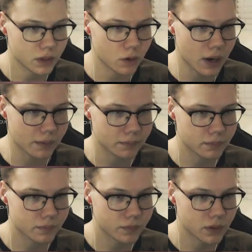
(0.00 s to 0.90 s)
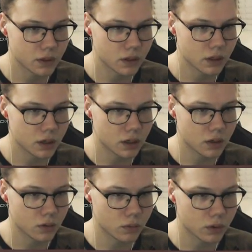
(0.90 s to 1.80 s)
there's a oh, criminal oh, right here. Hello, sir.
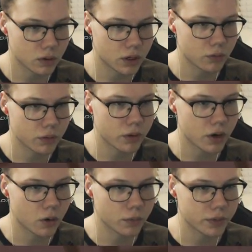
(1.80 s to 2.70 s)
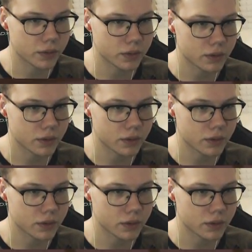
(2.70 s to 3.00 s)
Oh, Come over here, my oh, friend.